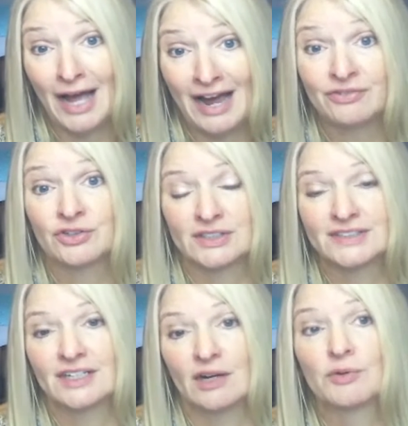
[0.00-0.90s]
after the
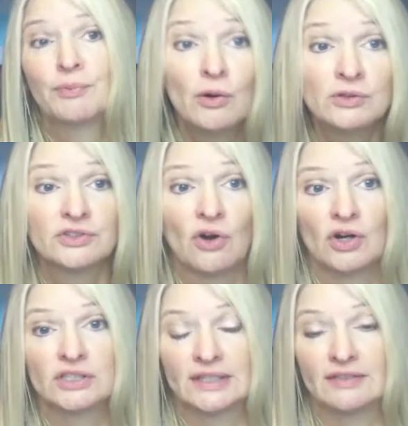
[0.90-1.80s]
sale with
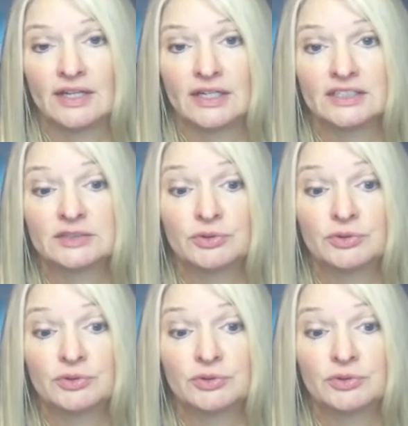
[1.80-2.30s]
postcards and things.